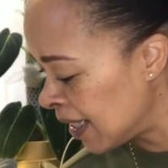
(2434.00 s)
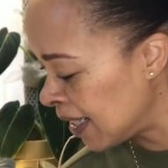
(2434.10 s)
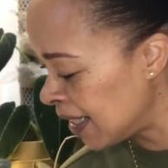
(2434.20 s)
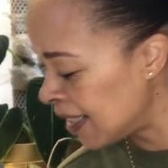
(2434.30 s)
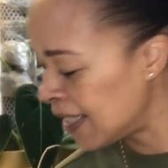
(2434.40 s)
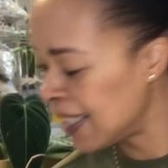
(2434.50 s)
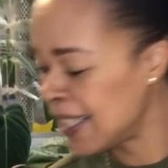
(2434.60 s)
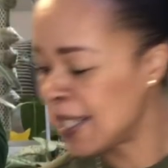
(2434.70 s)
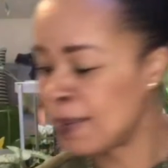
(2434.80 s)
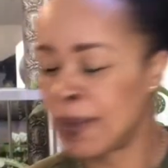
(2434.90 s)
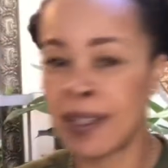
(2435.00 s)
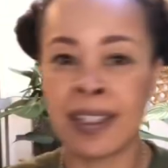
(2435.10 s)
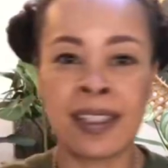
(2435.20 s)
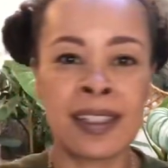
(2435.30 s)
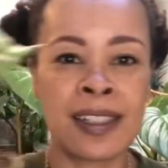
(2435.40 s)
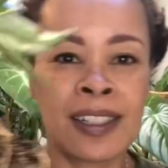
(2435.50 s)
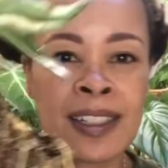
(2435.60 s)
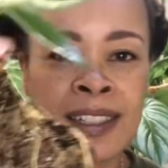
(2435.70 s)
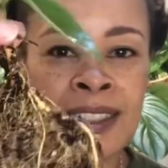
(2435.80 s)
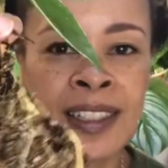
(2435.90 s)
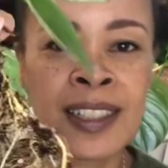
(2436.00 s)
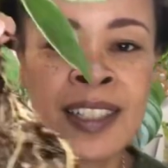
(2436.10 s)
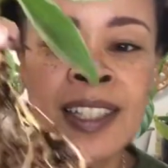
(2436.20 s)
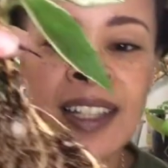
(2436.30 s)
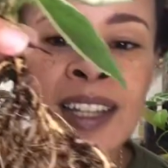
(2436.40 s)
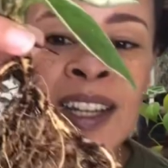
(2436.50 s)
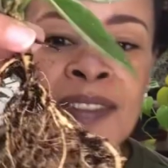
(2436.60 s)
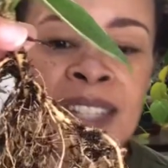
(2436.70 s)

here is the plant. I've